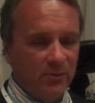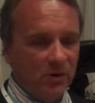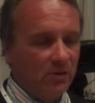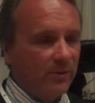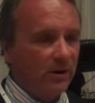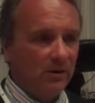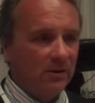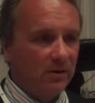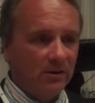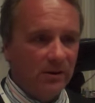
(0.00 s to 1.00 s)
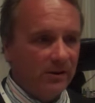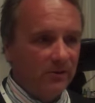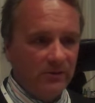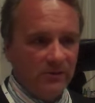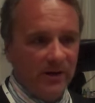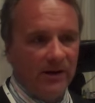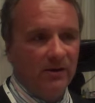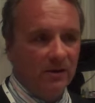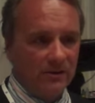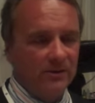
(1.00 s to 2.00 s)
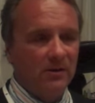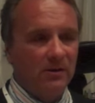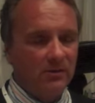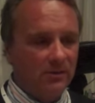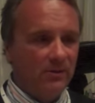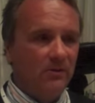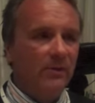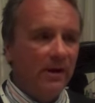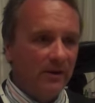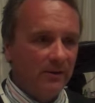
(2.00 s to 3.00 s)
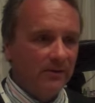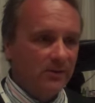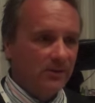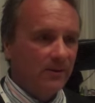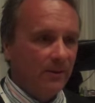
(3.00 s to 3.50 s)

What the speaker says: pro-American or not. You just cannot talk to the Iranians